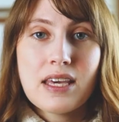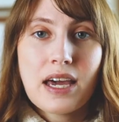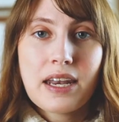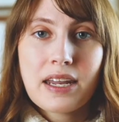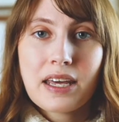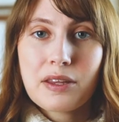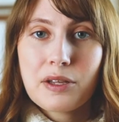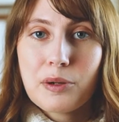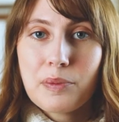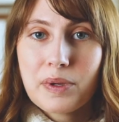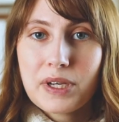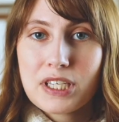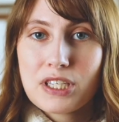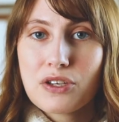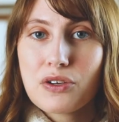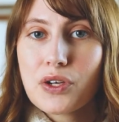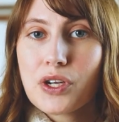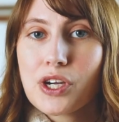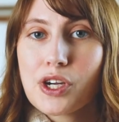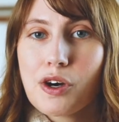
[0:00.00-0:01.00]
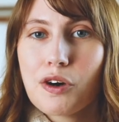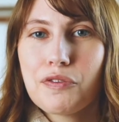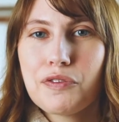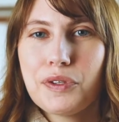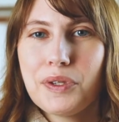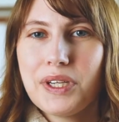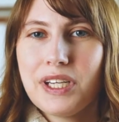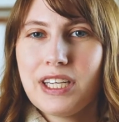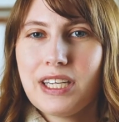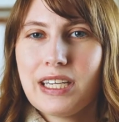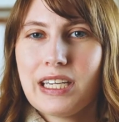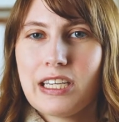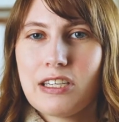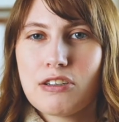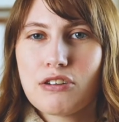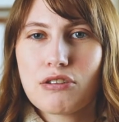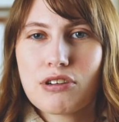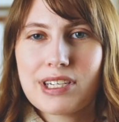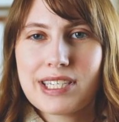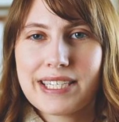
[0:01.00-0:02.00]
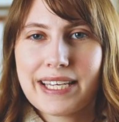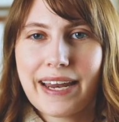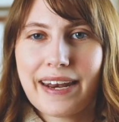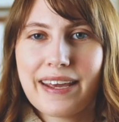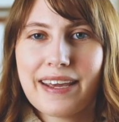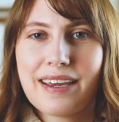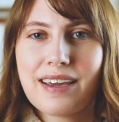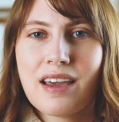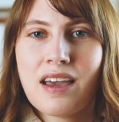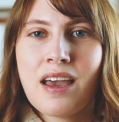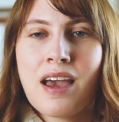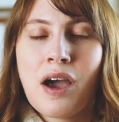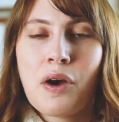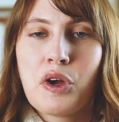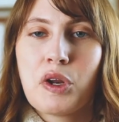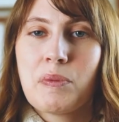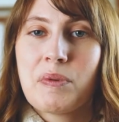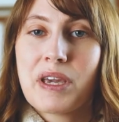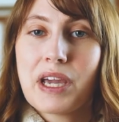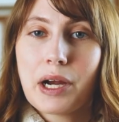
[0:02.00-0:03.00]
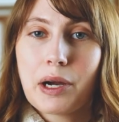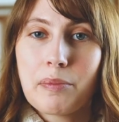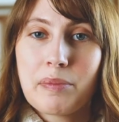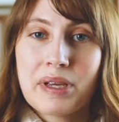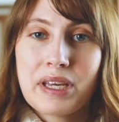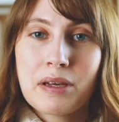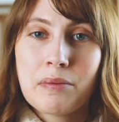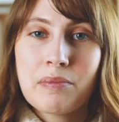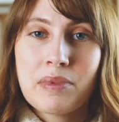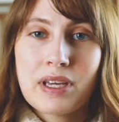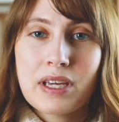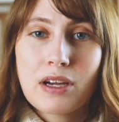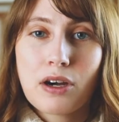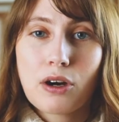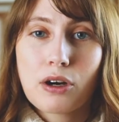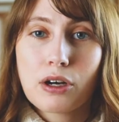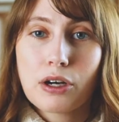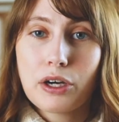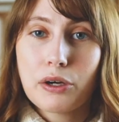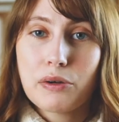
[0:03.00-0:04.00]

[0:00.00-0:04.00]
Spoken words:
Another place you can go if you need an indoor setting would be Airbnb or a